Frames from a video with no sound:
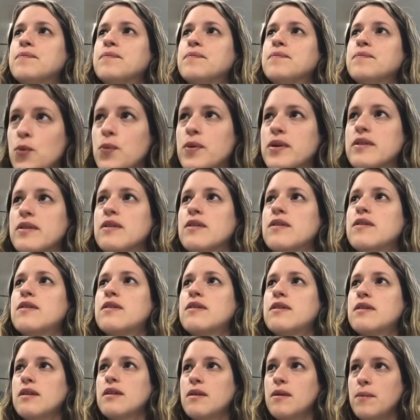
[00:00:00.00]

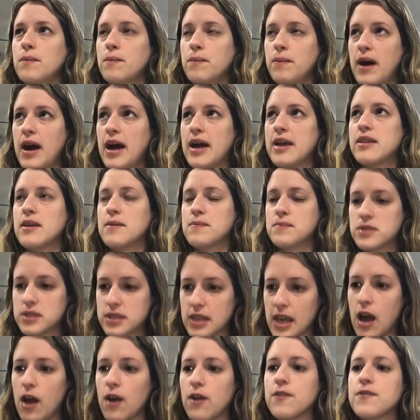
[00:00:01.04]
Cubans by
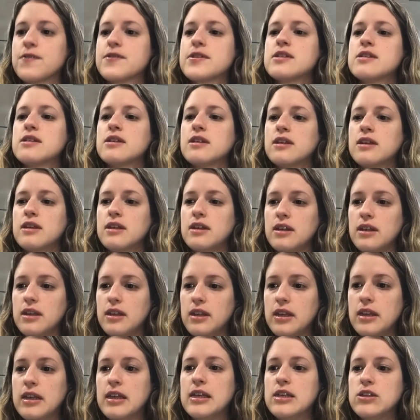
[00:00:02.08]
themselves
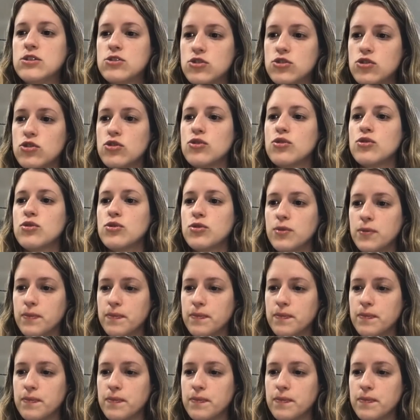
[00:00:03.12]
need to